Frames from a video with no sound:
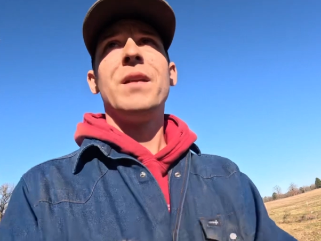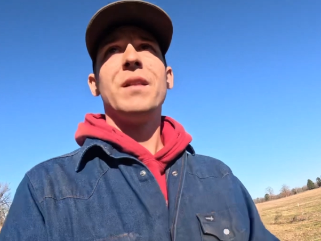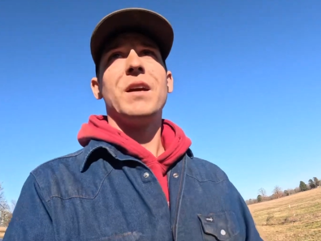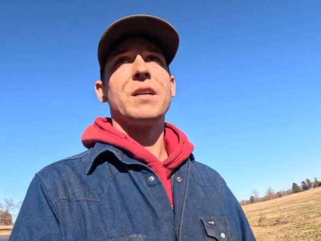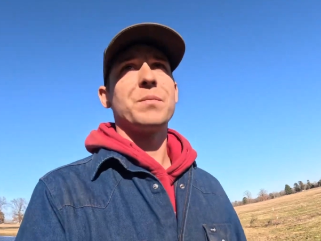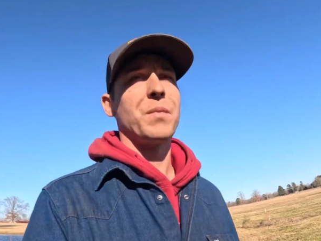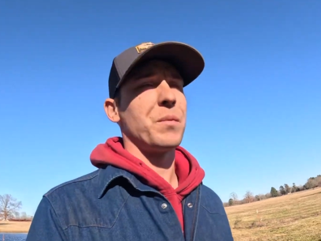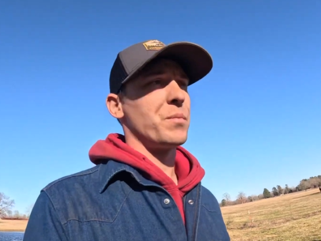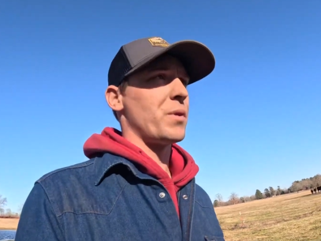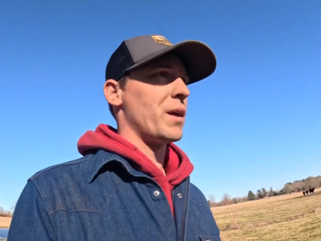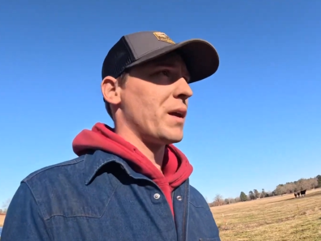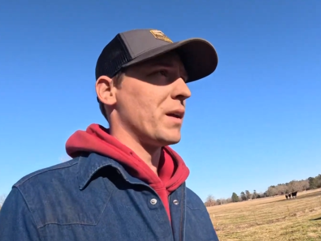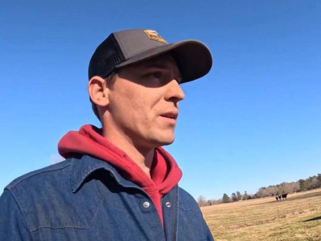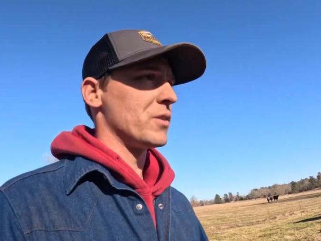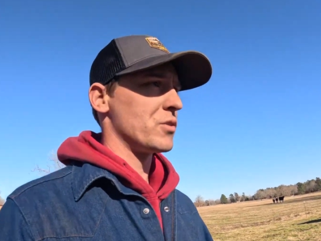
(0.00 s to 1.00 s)
that's my
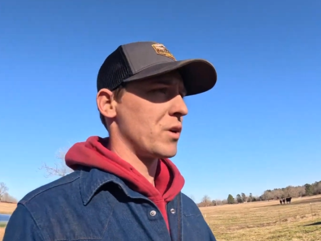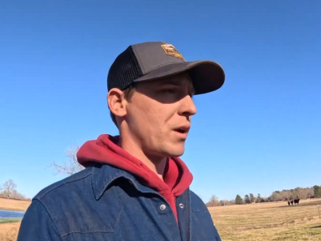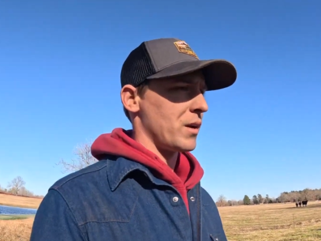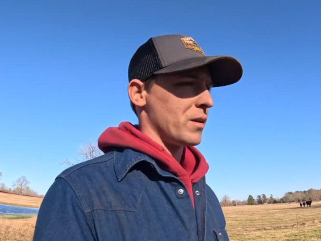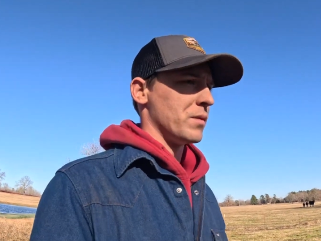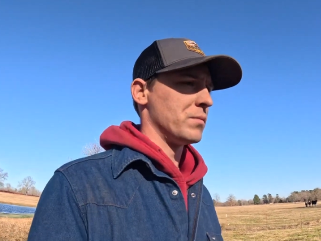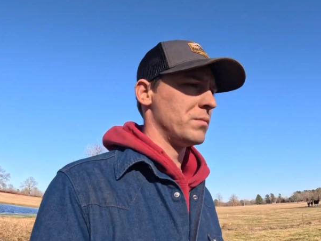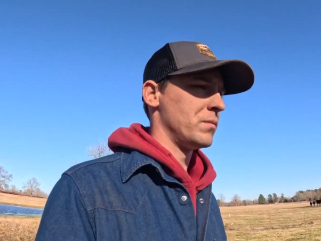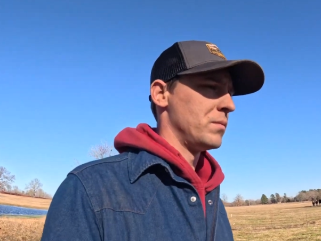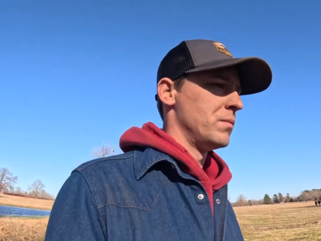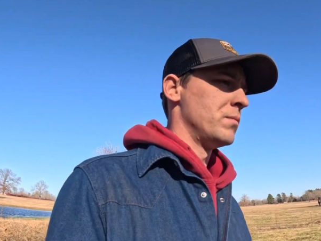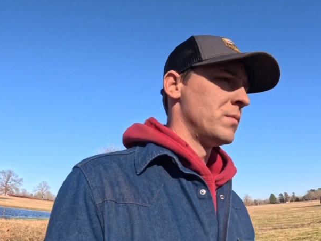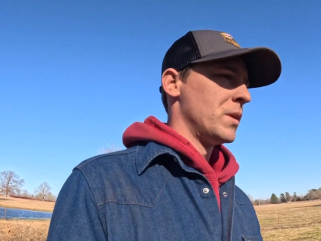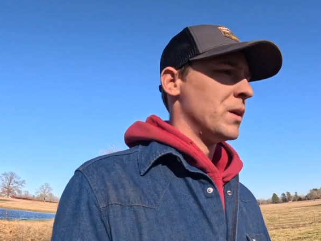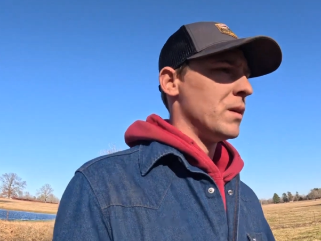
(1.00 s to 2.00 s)
plan, to try
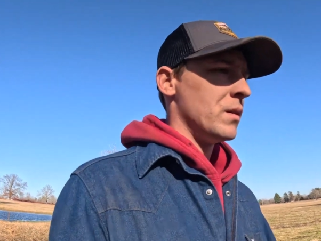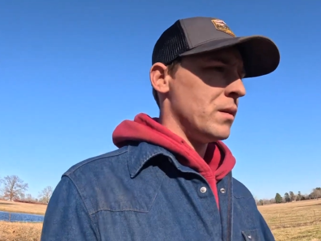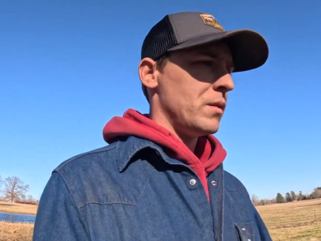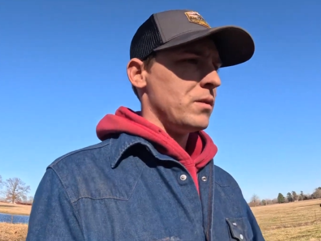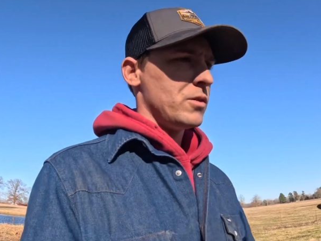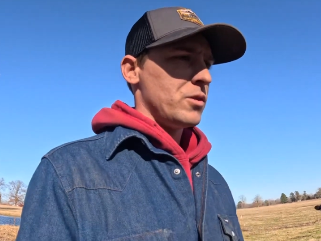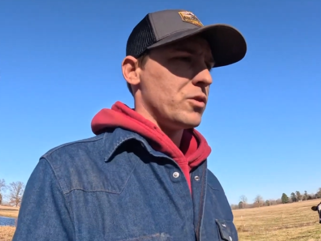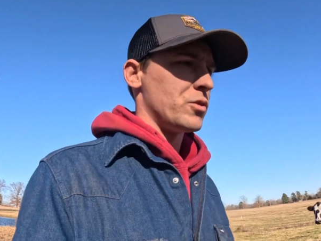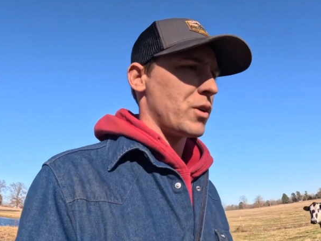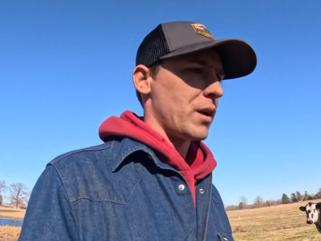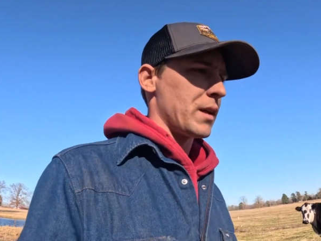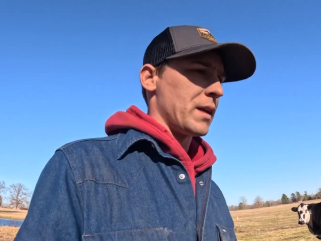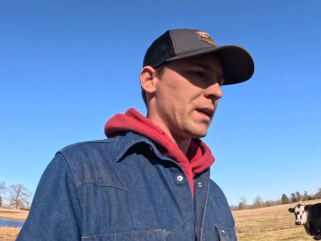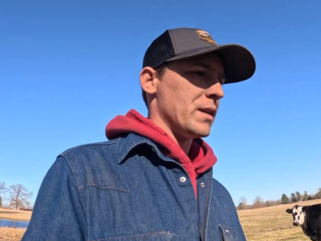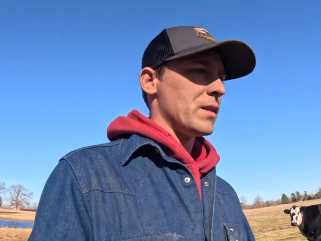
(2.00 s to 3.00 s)

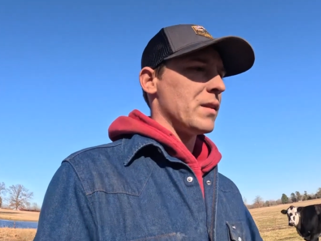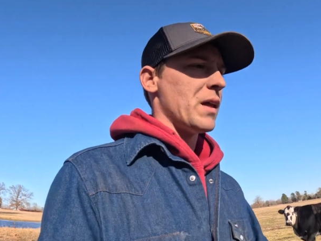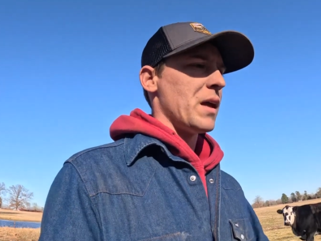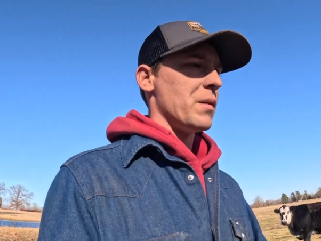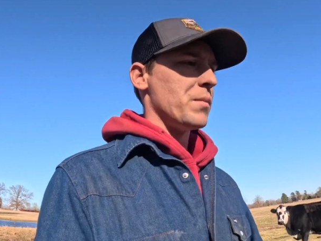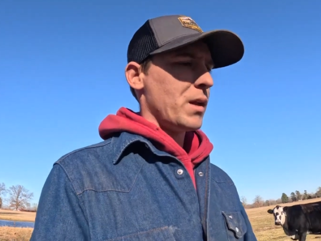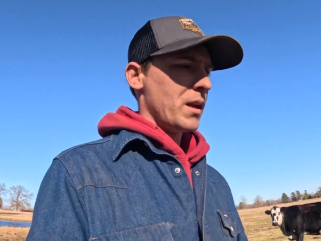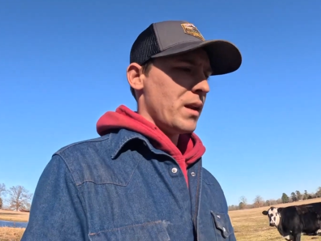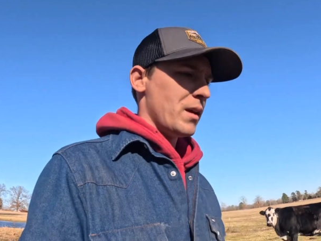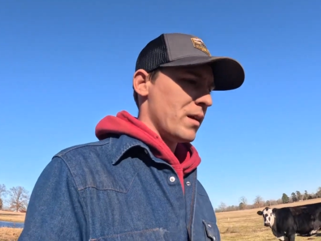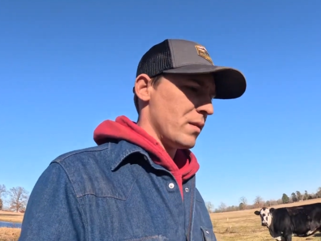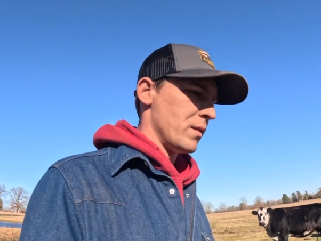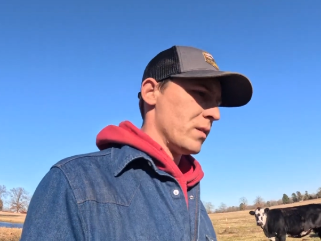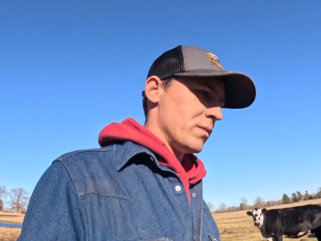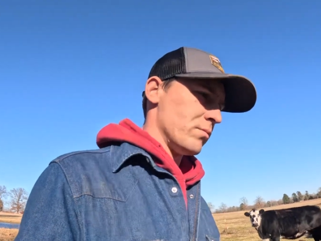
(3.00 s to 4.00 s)
to get to that many,
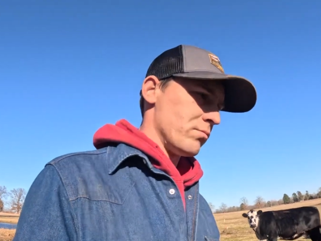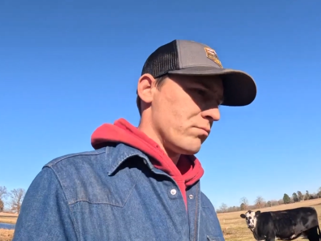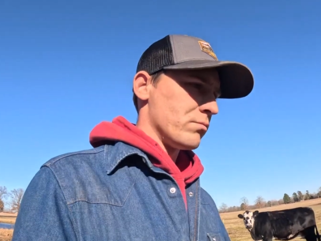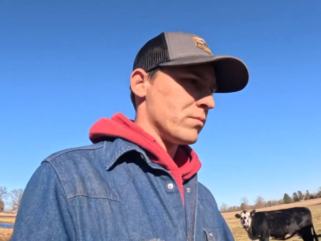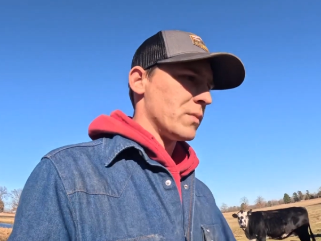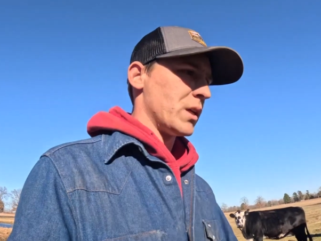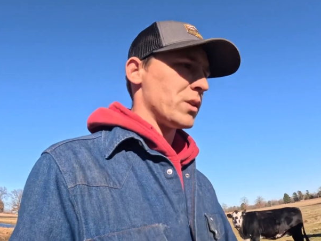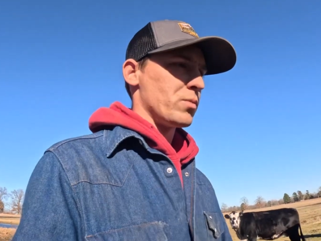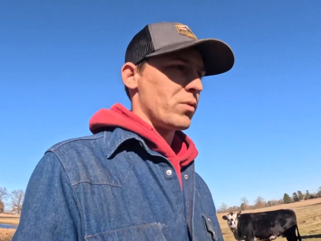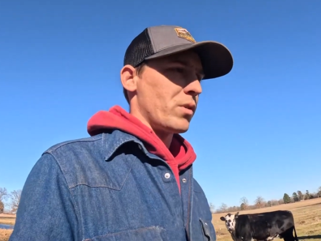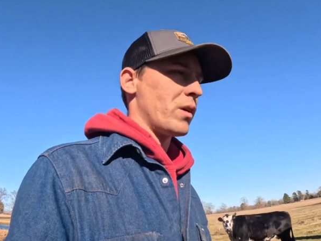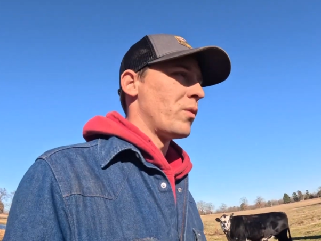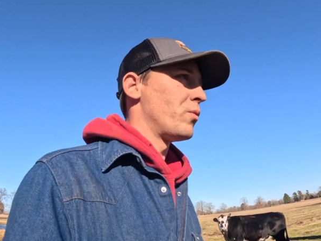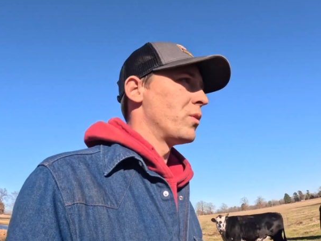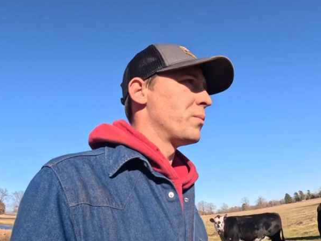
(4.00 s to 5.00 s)
and then that's
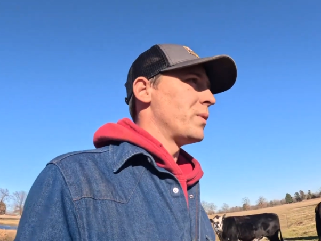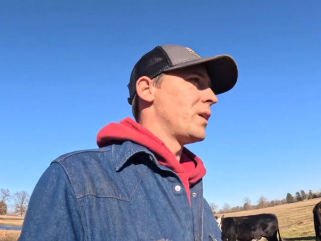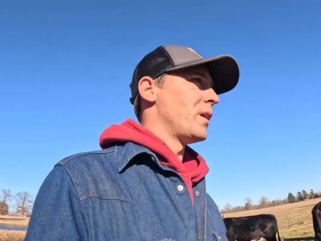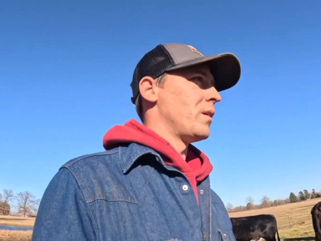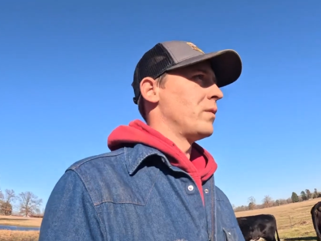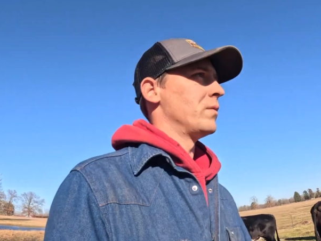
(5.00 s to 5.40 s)
where I want to be.